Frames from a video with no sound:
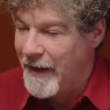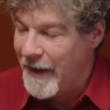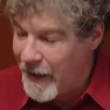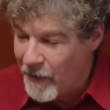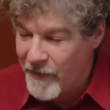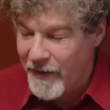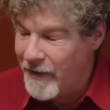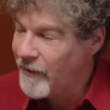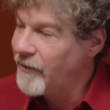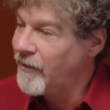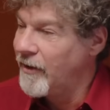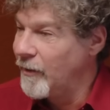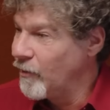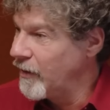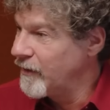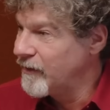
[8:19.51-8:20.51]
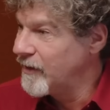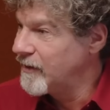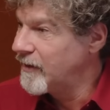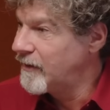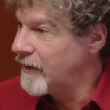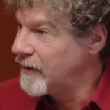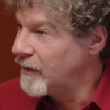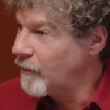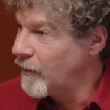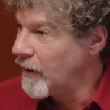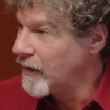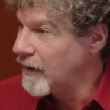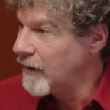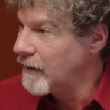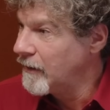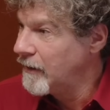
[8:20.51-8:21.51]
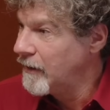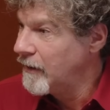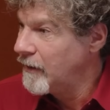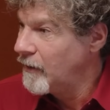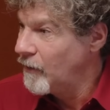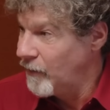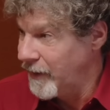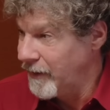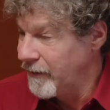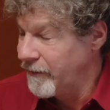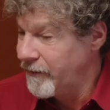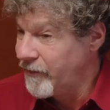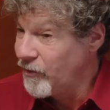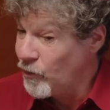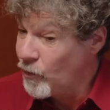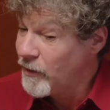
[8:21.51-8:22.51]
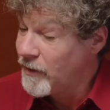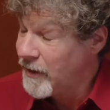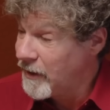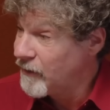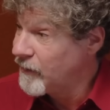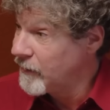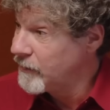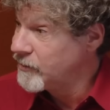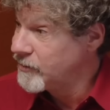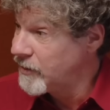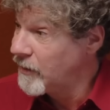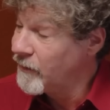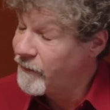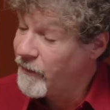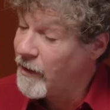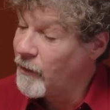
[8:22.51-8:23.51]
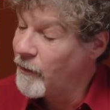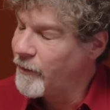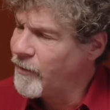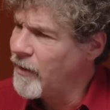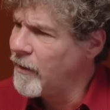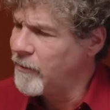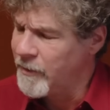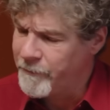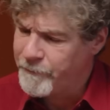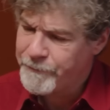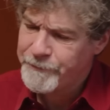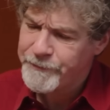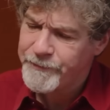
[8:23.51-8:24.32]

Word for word: How the hell are you going to bring such a thing to market? Well, you would need a solution to the following problem.